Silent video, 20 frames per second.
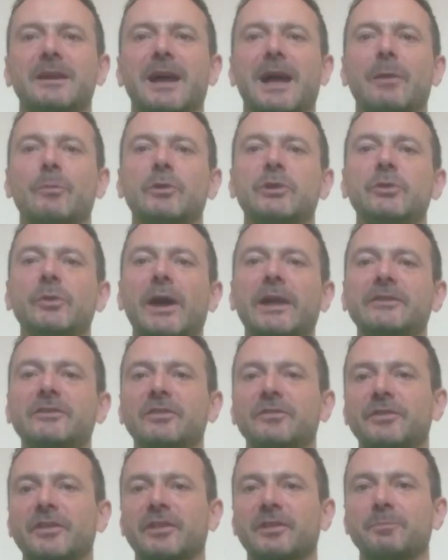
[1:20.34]
And when you enter
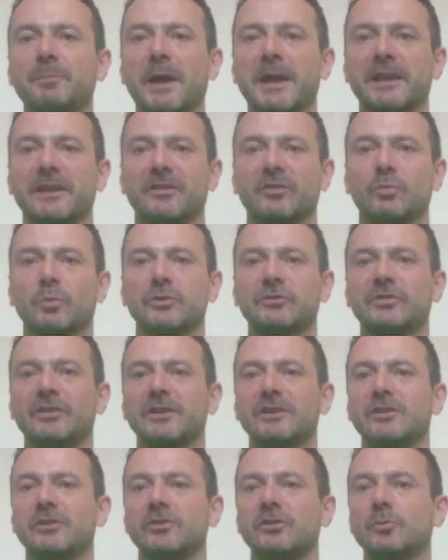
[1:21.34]
this space, which
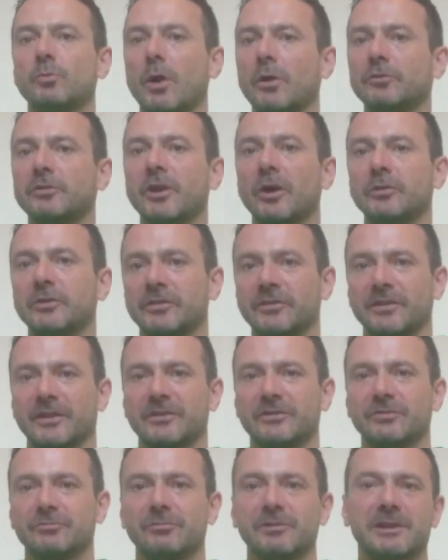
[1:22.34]
you won't notice
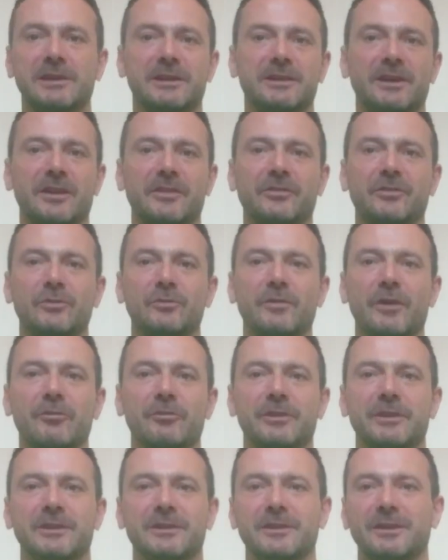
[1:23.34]
it really, unless you're
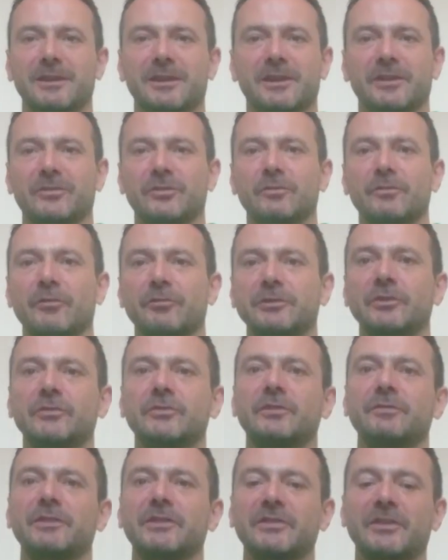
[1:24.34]
very
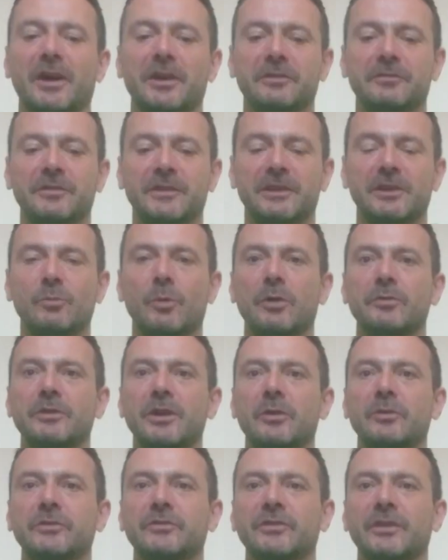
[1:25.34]
used to this kind of thing, you won't
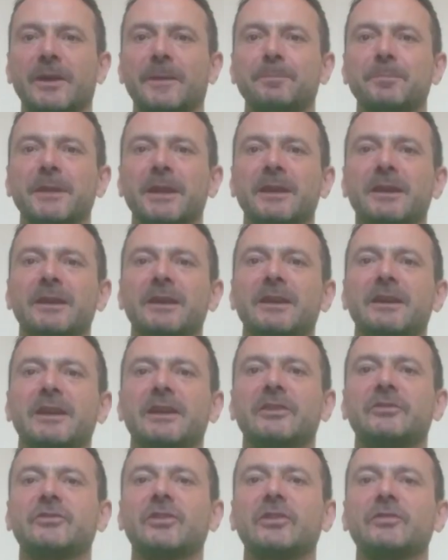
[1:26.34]
notice it.
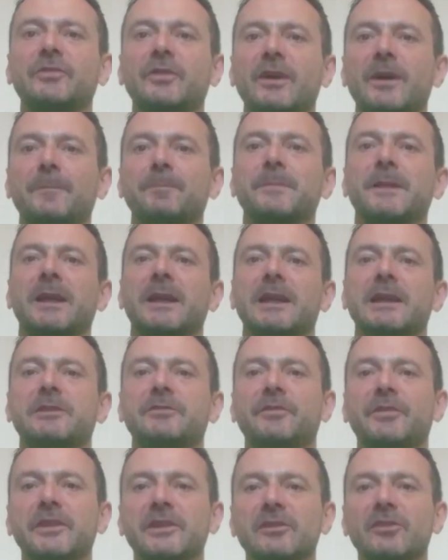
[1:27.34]
It's just that it
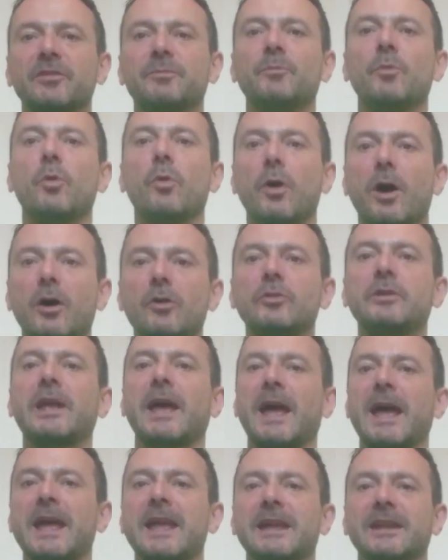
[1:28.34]
feels more
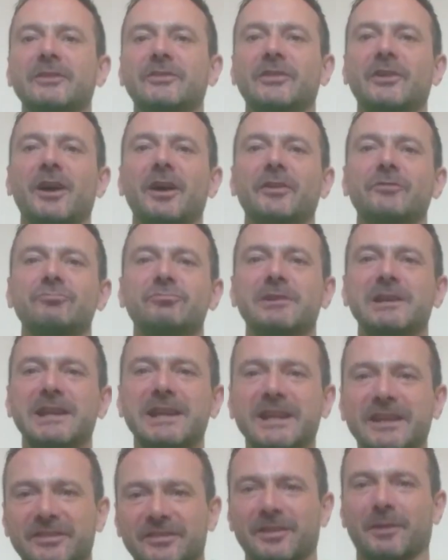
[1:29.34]
okay to kind of
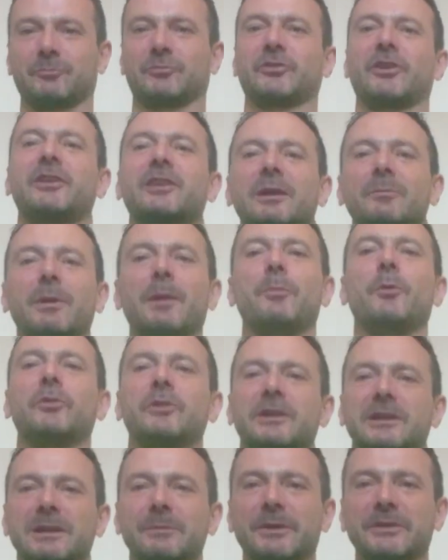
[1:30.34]
release. I'm shaking my
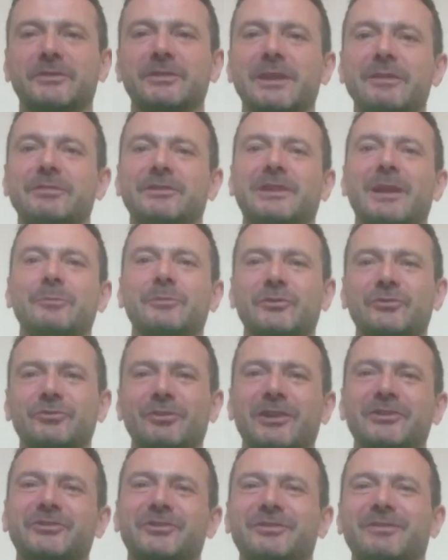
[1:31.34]
body a little bit to give a
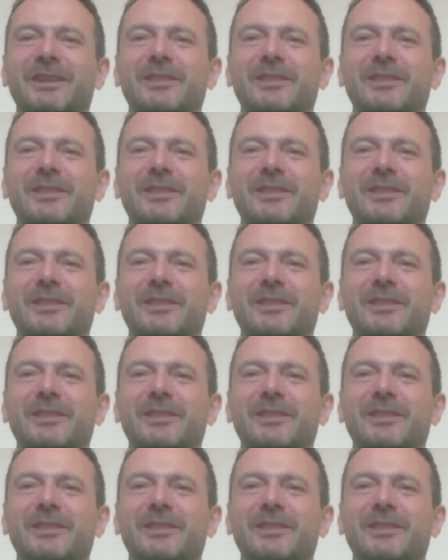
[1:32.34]
demonstration.